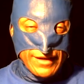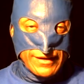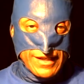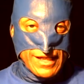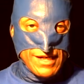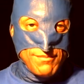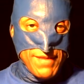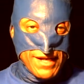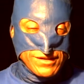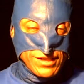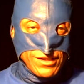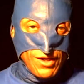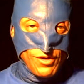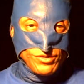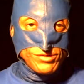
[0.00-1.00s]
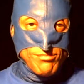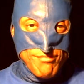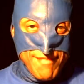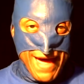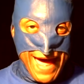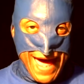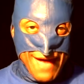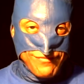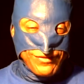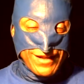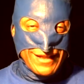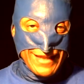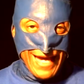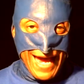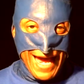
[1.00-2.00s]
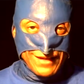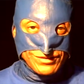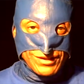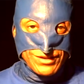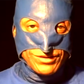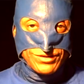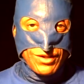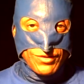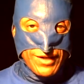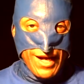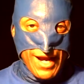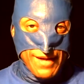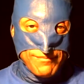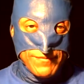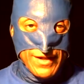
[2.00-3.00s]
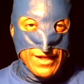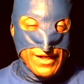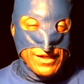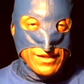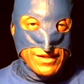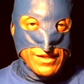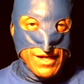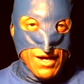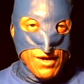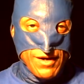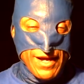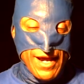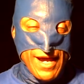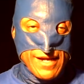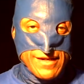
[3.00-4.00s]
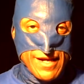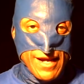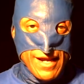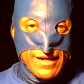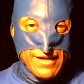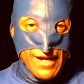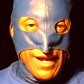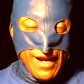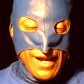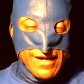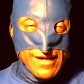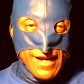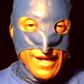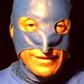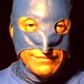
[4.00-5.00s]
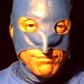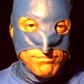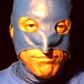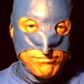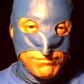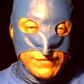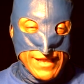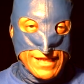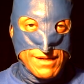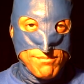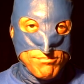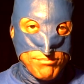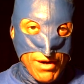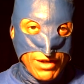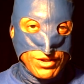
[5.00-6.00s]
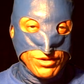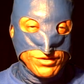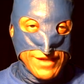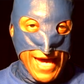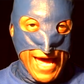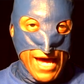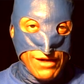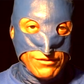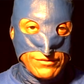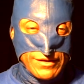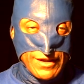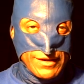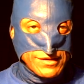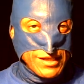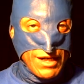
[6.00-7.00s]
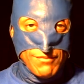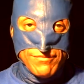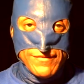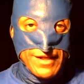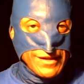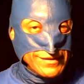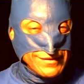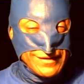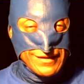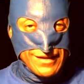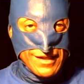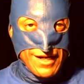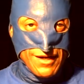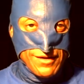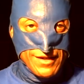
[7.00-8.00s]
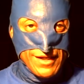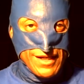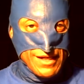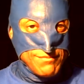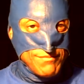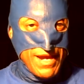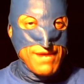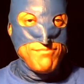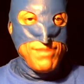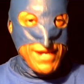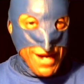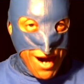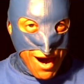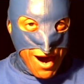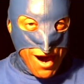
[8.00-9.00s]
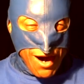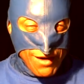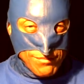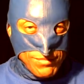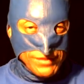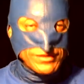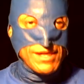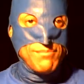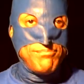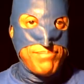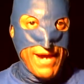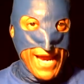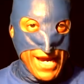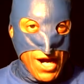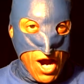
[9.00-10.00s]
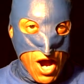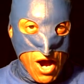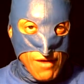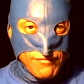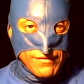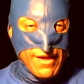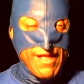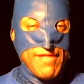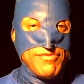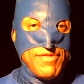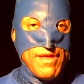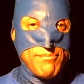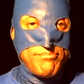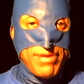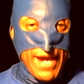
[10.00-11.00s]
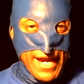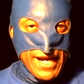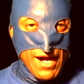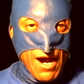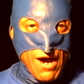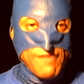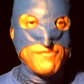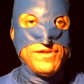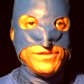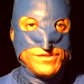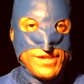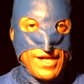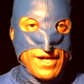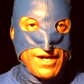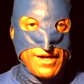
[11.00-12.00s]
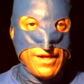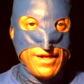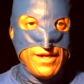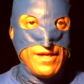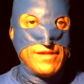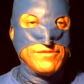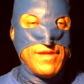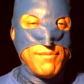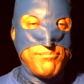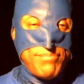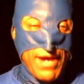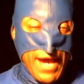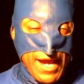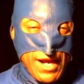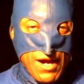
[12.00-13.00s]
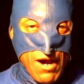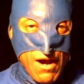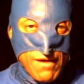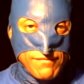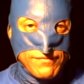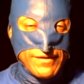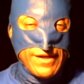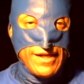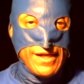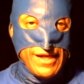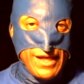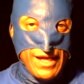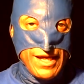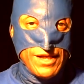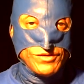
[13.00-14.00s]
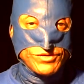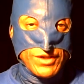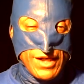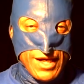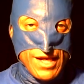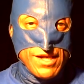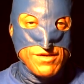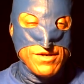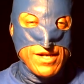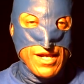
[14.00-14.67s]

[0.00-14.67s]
Get them into those math classes, okay? You know, and, and, and, and let them buckle down tell them, you know, it may be hard, but the payoff, the payoff is there. The payoff is in